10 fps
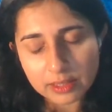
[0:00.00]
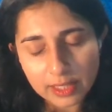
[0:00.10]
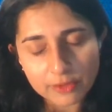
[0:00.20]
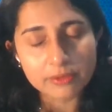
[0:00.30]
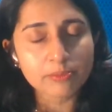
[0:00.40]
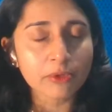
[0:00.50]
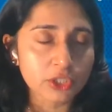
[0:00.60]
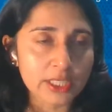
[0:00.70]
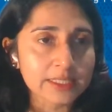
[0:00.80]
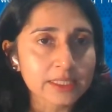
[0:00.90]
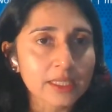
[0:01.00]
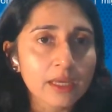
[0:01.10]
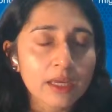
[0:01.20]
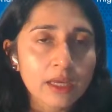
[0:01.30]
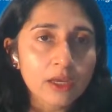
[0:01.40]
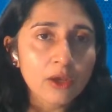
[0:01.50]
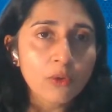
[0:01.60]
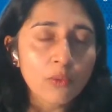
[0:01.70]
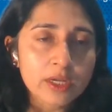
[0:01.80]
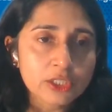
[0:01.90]
health projects
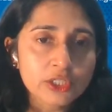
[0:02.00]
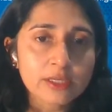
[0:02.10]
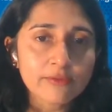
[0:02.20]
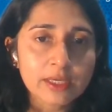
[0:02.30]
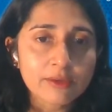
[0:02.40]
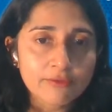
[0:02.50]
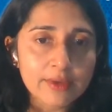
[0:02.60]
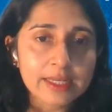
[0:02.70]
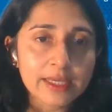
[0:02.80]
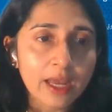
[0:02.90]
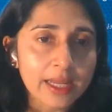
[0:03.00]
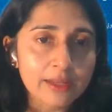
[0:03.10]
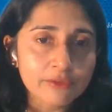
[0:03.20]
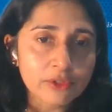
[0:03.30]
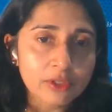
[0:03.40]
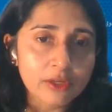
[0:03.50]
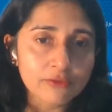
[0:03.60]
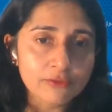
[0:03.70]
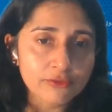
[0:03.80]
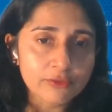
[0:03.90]
were achieving a fairly high level
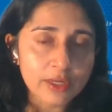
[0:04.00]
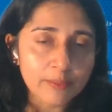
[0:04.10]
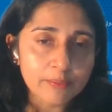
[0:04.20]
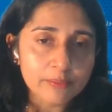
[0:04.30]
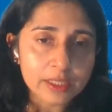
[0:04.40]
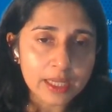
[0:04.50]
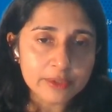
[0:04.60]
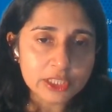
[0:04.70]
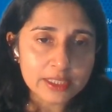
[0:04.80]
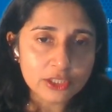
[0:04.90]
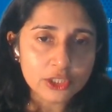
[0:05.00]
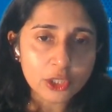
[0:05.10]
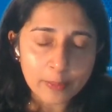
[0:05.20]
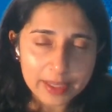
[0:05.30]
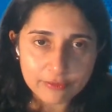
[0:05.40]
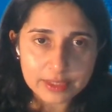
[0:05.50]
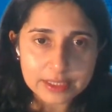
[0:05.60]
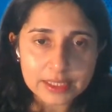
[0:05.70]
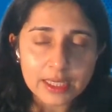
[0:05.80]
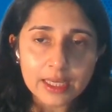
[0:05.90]
of climate change co-benefits.